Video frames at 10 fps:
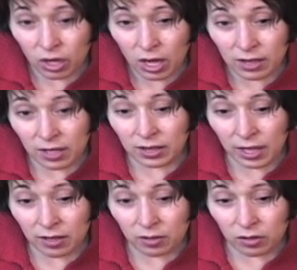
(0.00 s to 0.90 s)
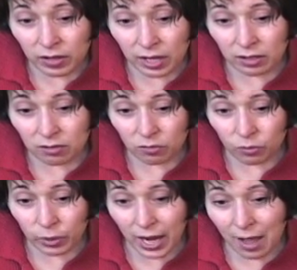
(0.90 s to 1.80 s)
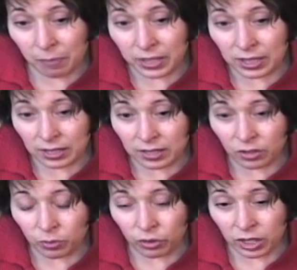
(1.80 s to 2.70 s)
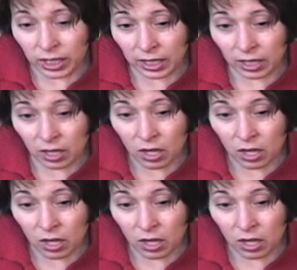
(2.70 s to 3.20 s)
I think that what happened in this community